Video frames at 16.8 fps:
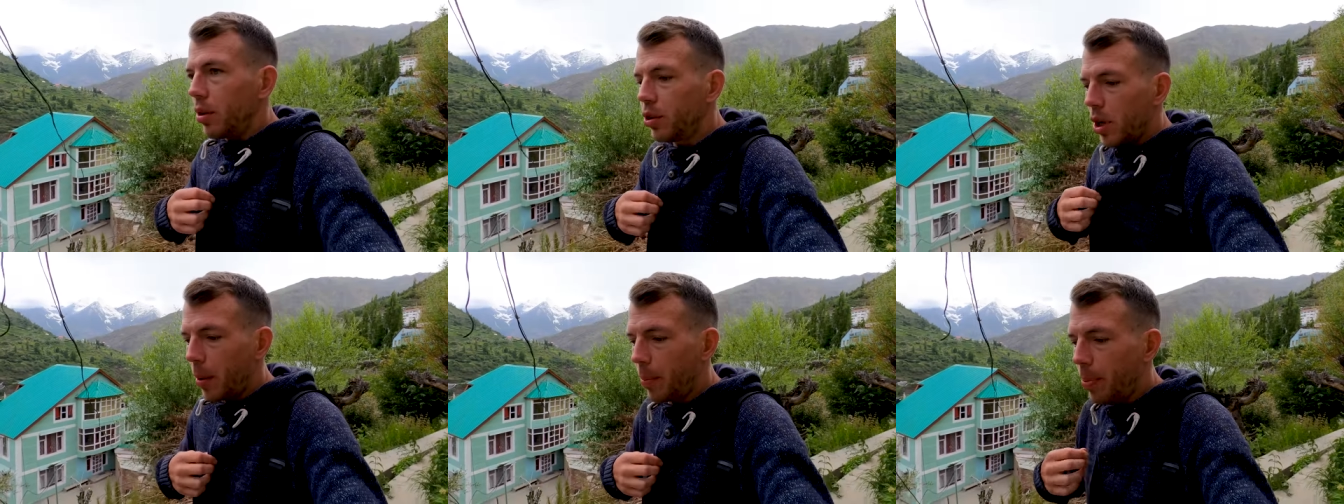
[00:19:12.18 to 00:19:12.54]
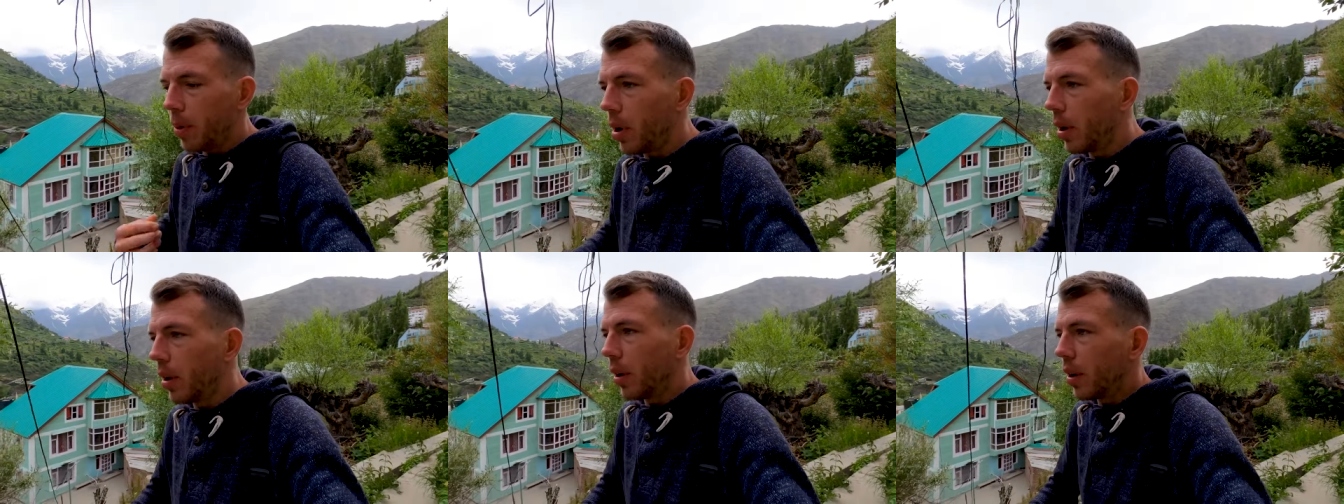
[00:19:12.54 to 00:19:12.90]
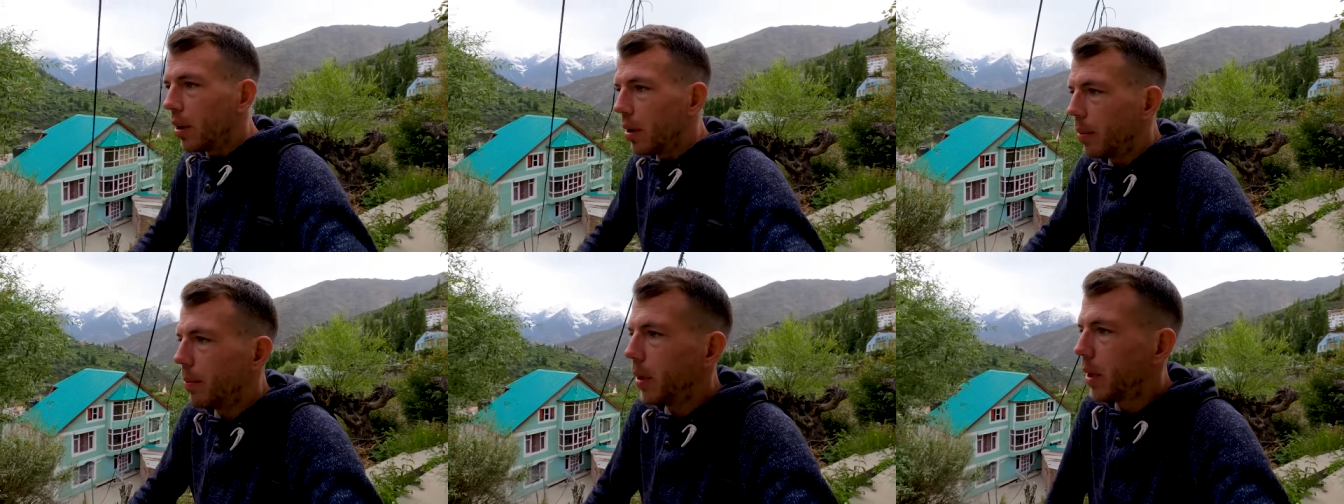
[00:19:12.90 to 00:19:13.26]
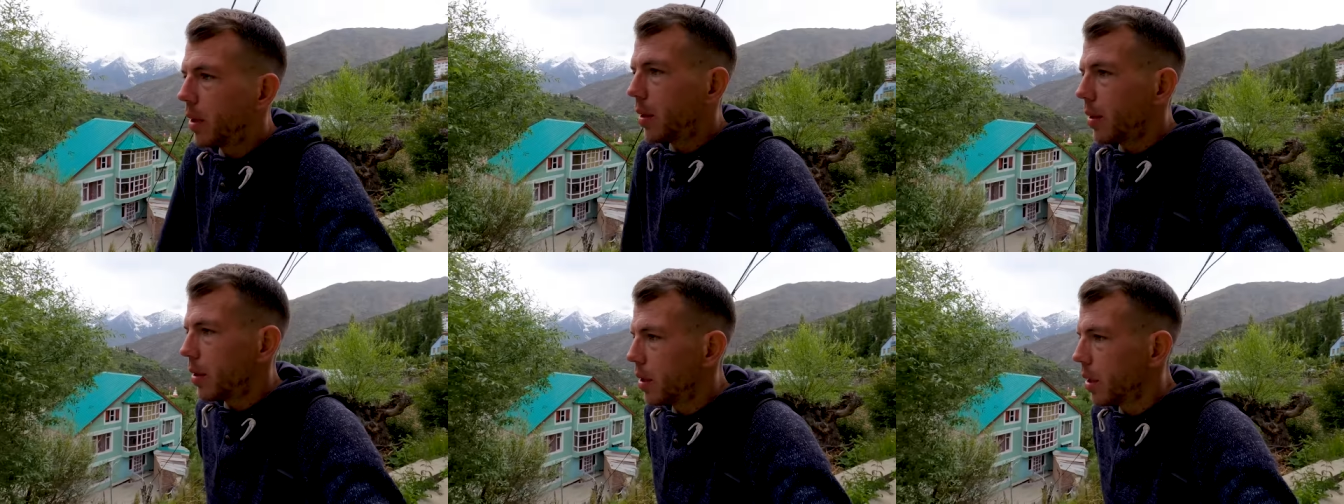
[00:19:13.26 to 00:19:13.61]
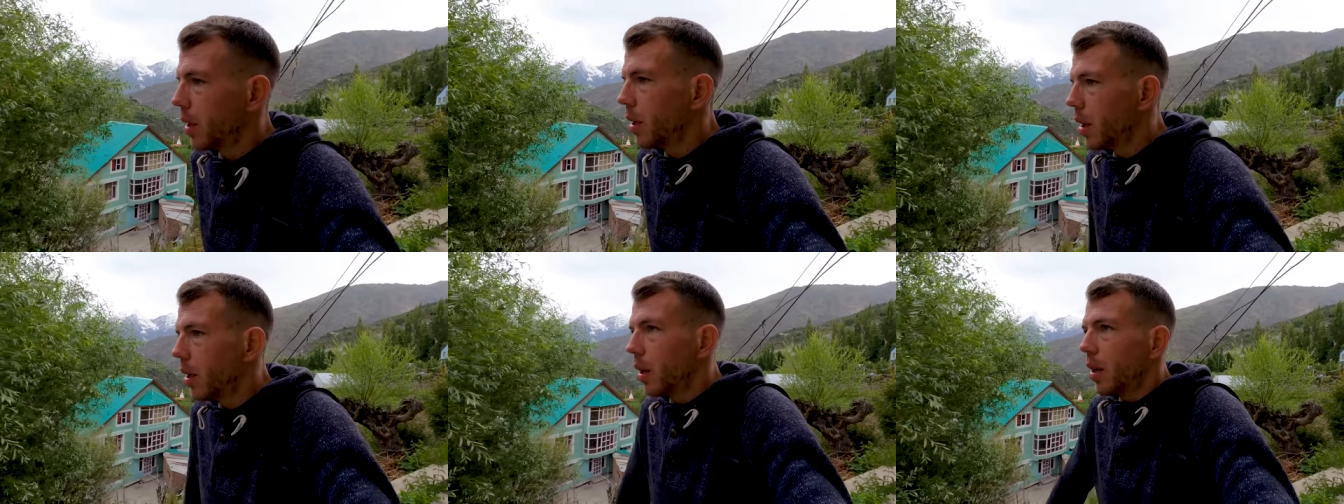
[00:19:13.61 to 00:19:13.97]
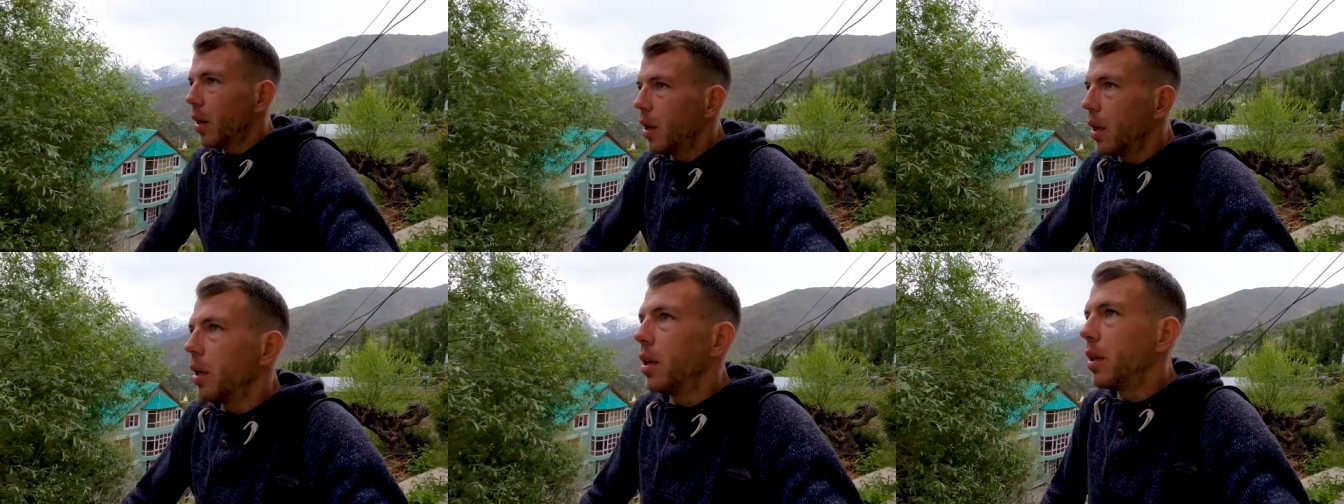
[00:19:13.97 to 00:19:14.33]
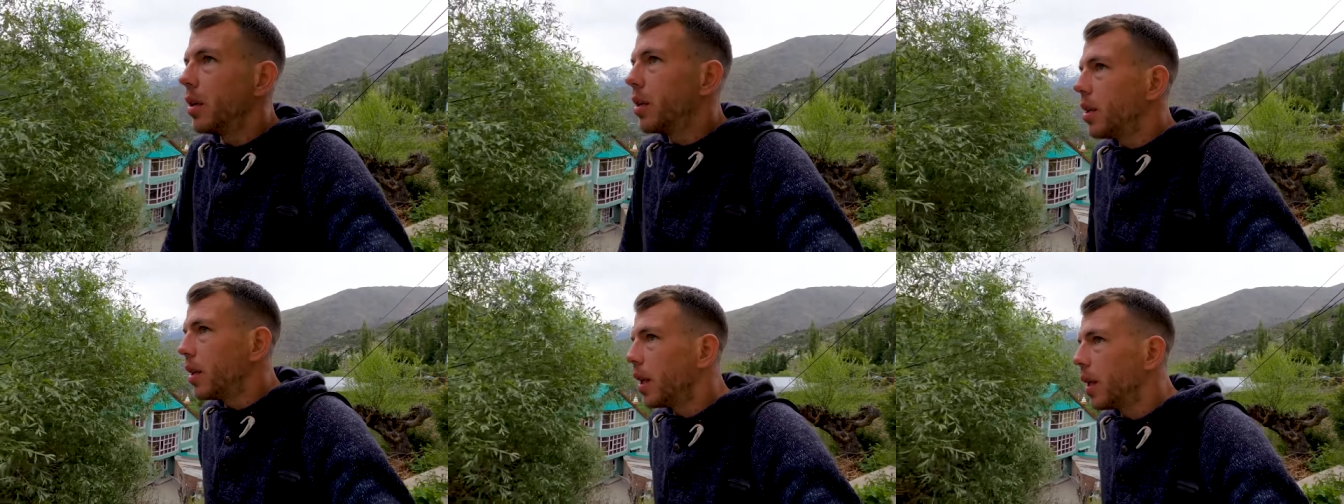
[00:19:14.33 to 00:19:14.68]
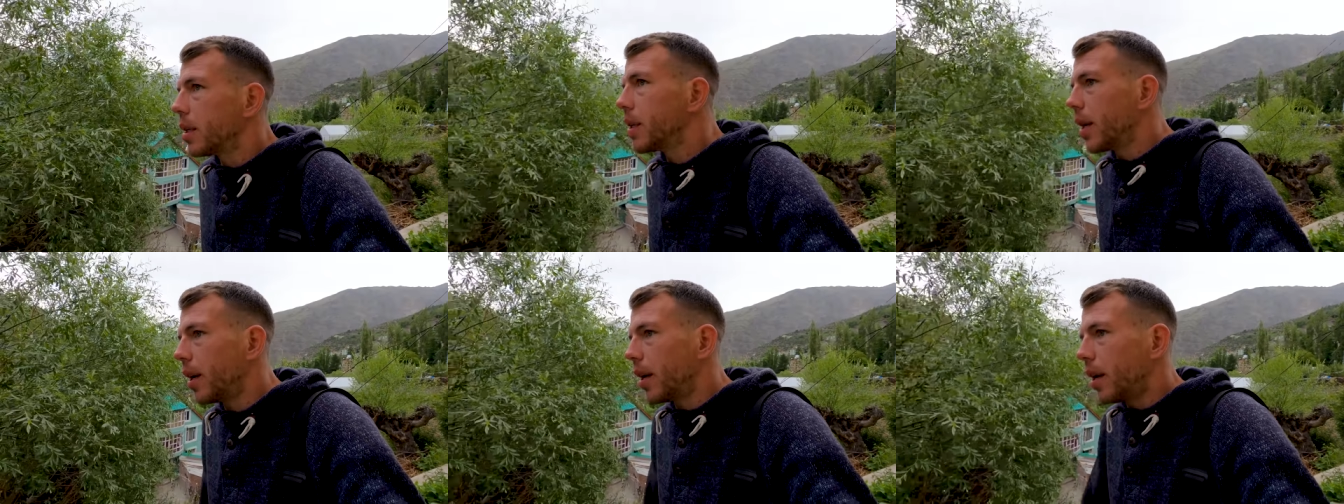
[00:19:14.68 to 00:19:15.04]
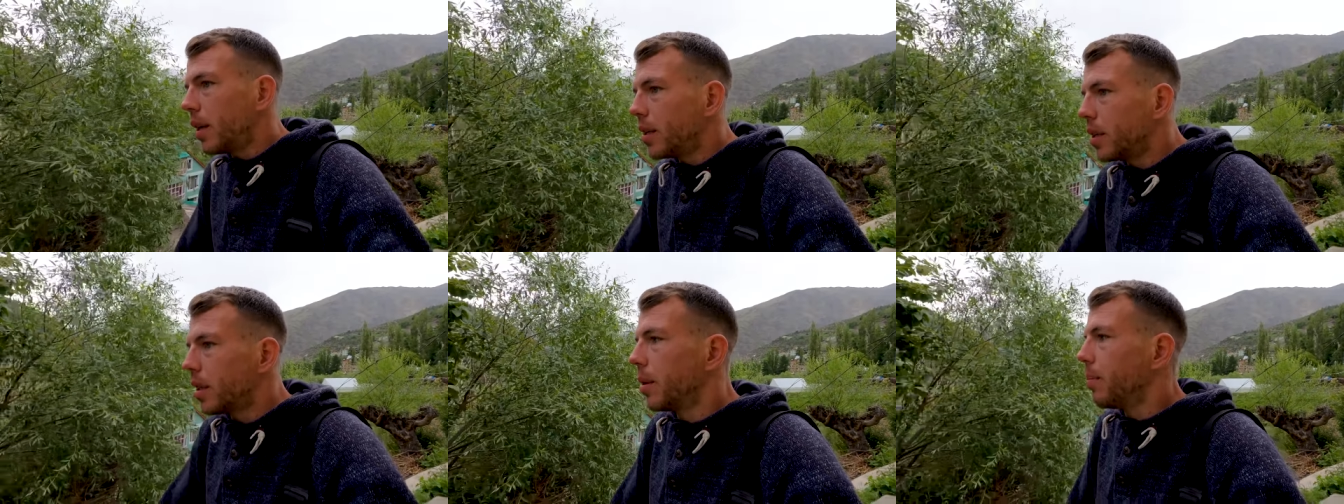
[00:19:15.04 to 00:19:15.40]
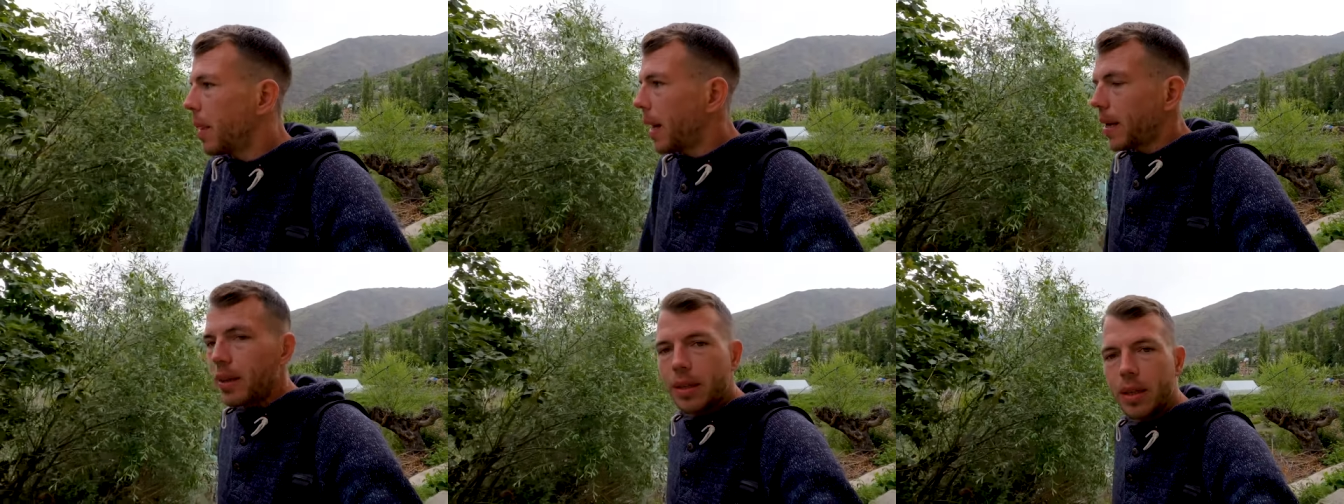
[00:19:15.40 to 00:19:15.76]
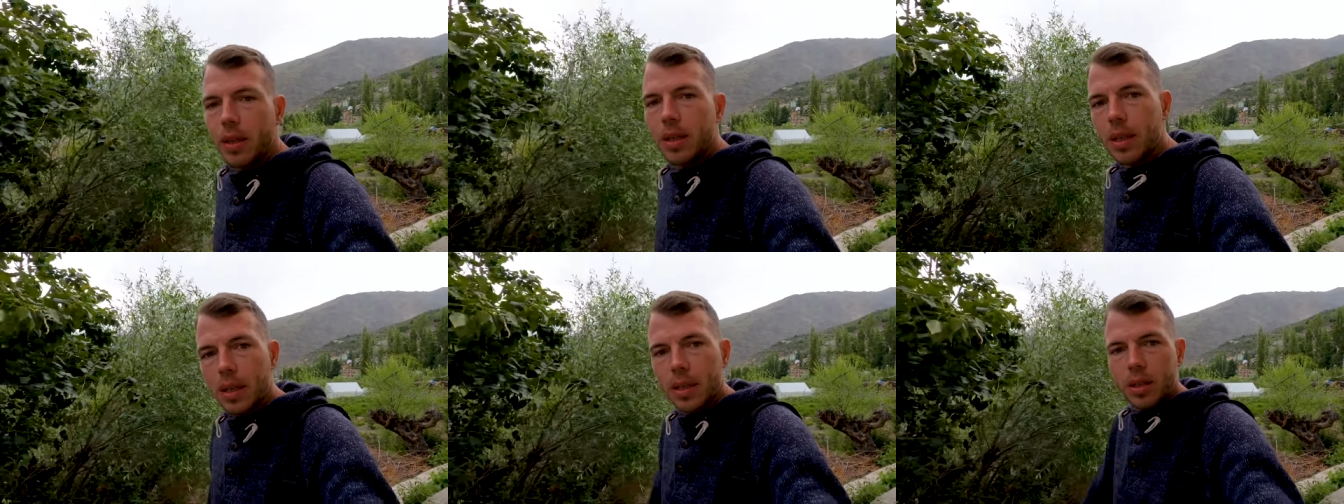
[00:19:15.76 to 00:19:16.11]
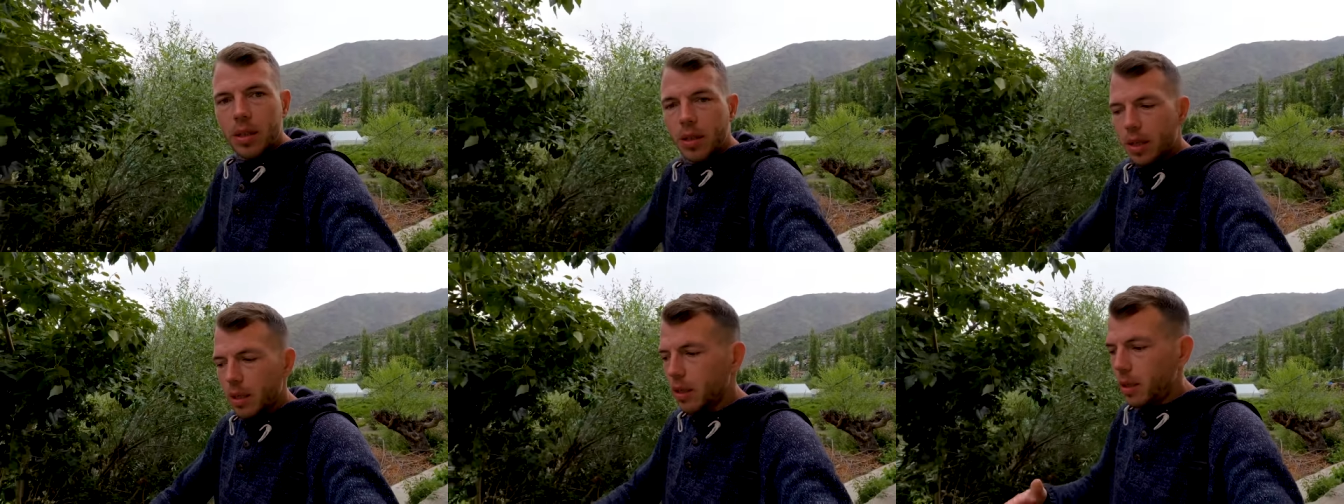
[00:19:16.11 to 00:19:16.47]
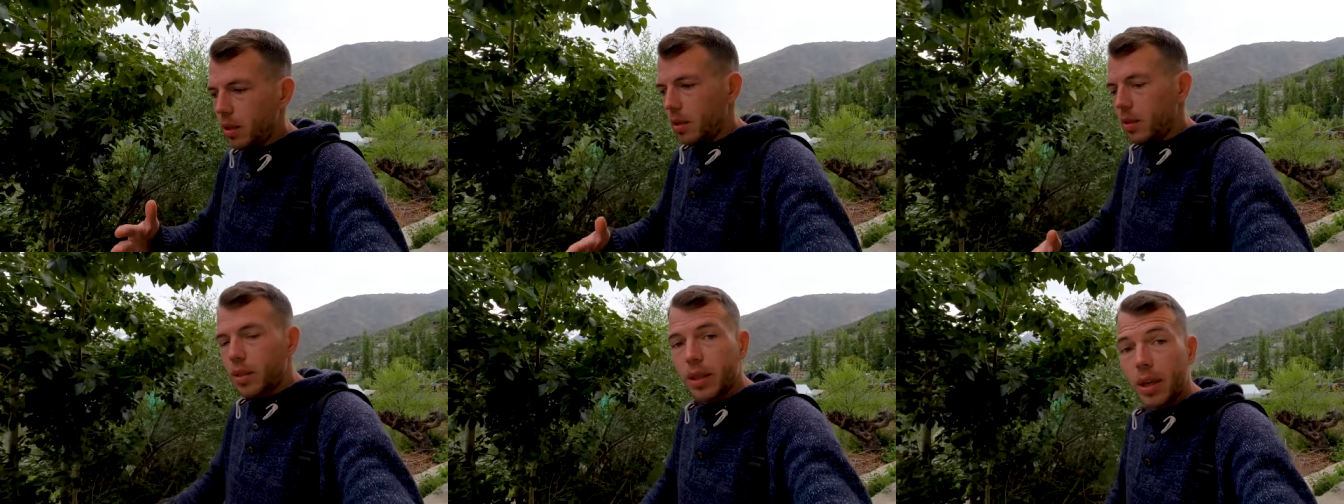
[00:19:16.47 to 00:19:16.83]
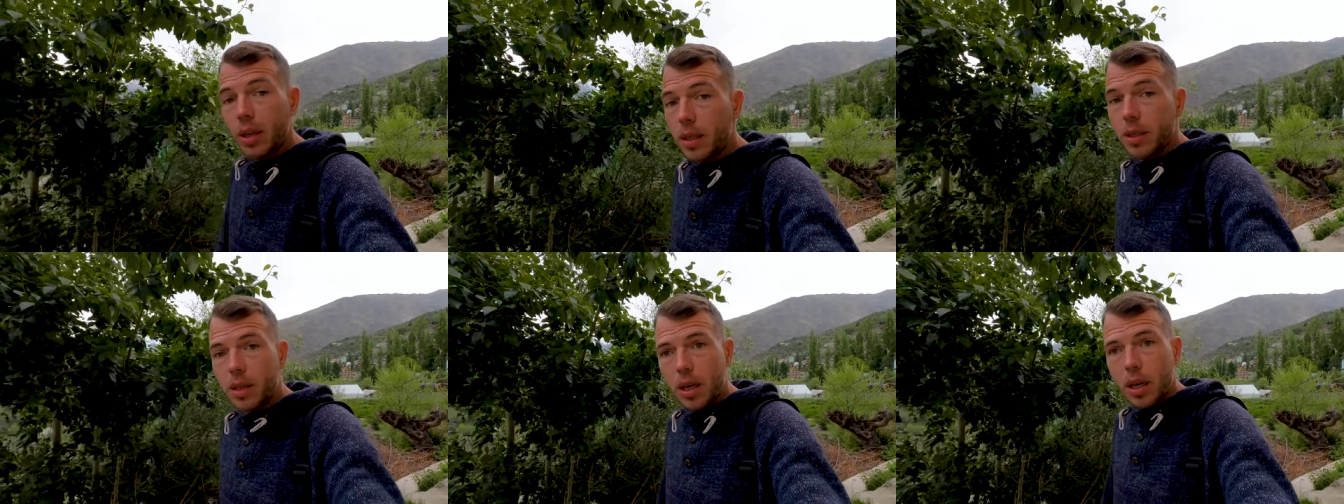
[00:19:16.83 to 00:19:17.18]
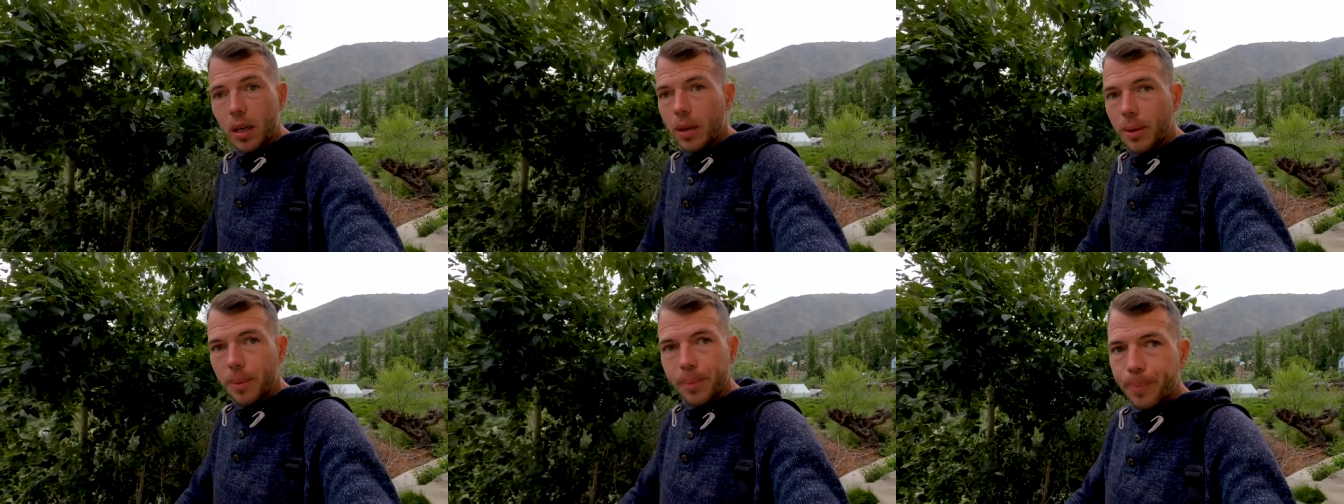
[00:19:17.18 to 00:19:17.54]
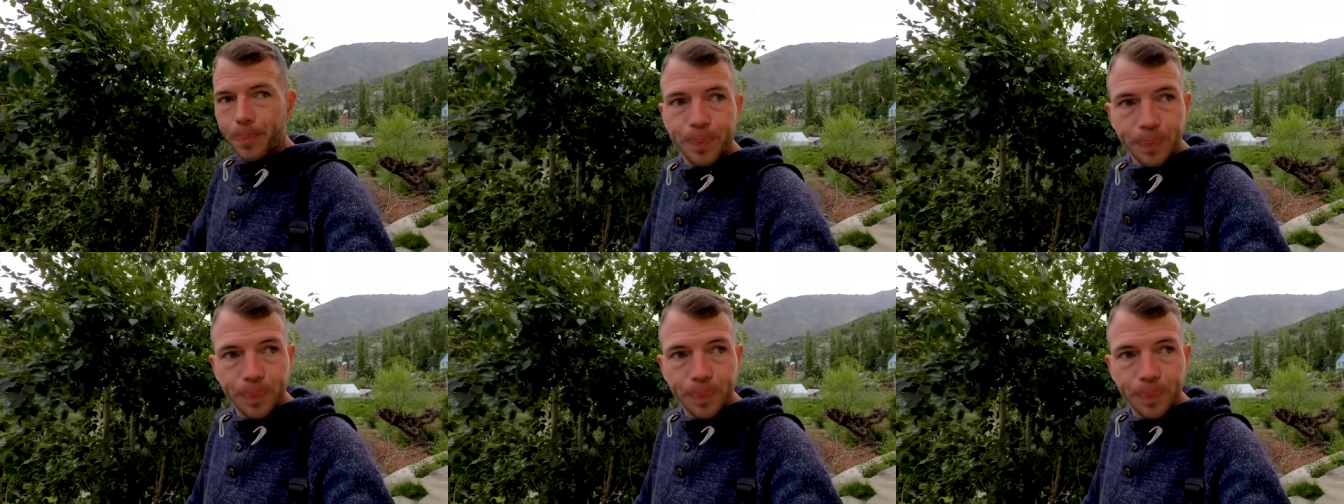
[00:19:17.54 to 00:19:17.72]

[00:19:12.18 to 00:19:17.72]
jumper on, because you see, that's how it is in the mountains. As soon as the sun is gone,